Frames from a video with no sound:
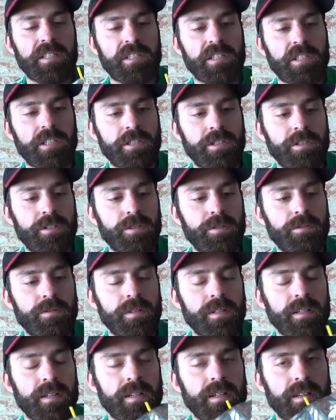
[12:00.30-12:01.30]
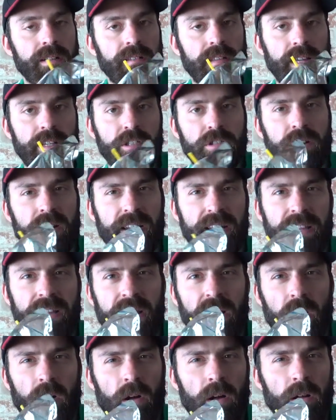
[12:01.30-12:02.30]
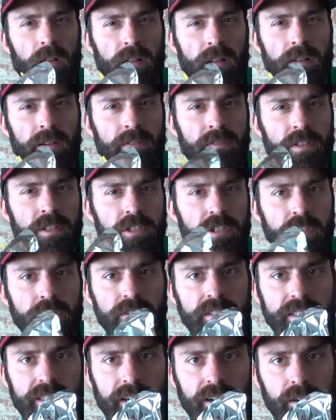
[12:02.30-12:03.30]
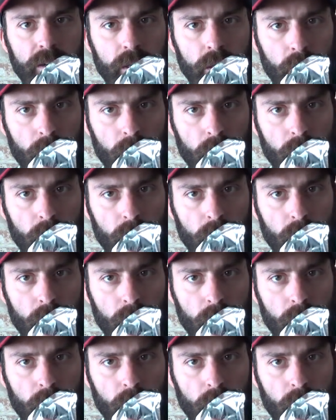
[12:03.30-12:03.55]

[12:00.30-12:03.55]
to, like, try to get all of the juice out,